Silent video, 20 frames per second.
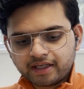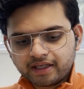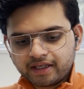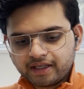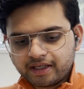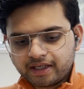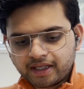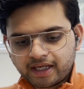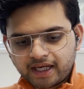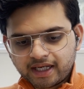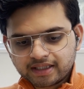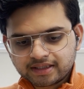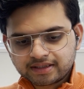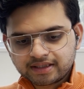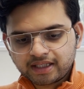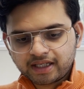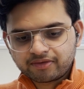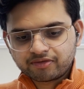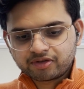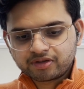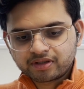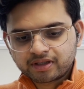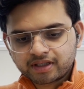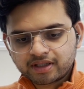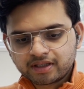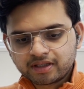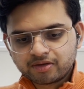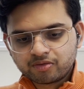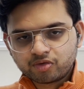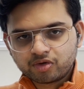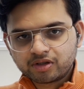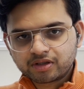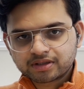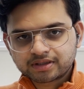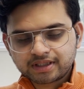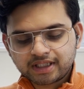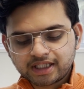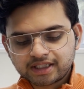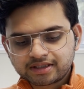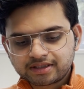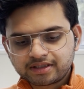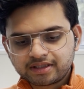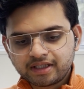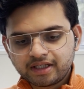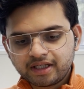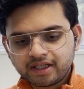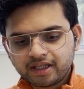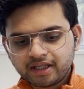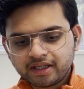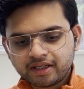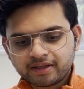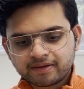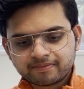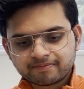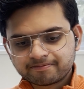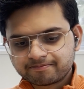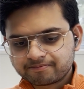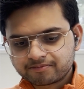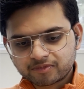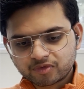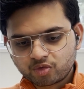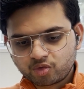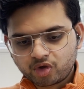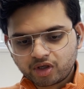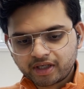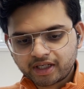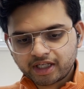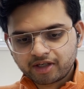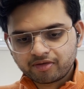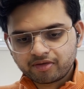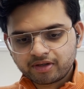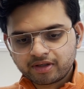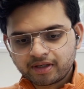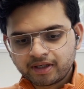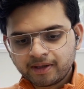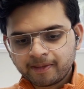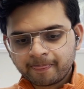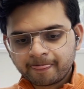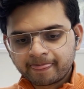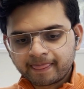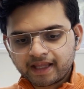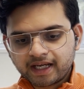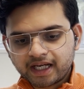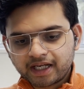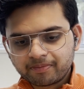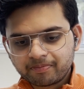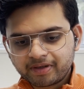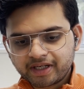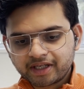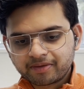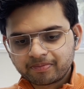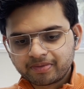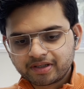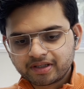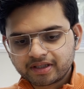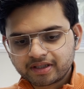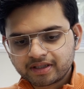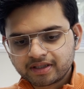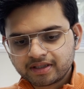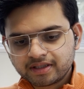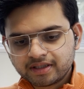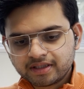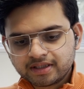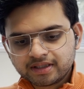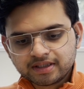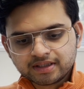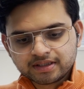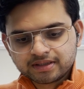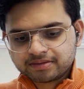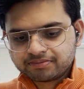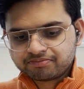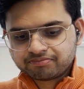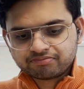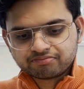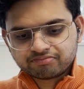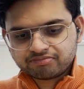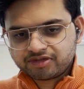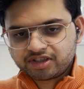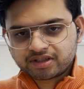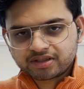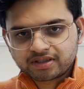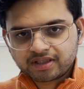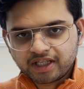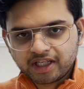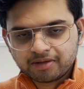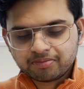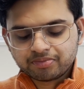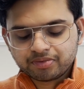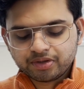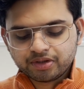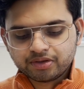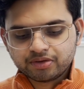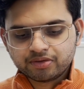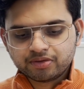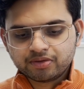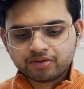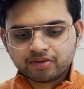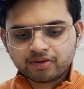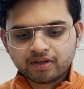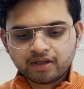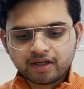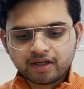It has the work/study, whatever, and break period. Just helps you